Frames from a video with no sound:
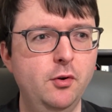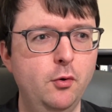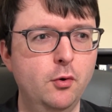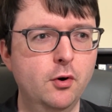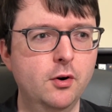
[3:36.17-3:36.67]

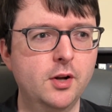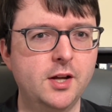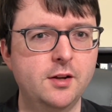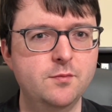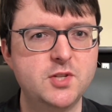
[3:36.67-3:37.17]
or
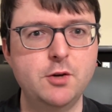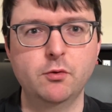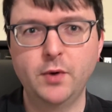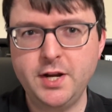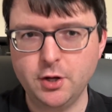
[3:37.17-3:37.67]
secret
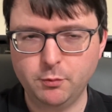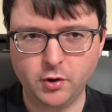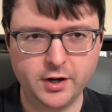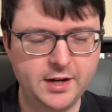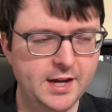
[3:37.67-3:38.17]
radio
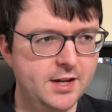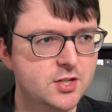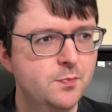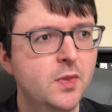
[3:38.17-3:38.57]
broadcasts.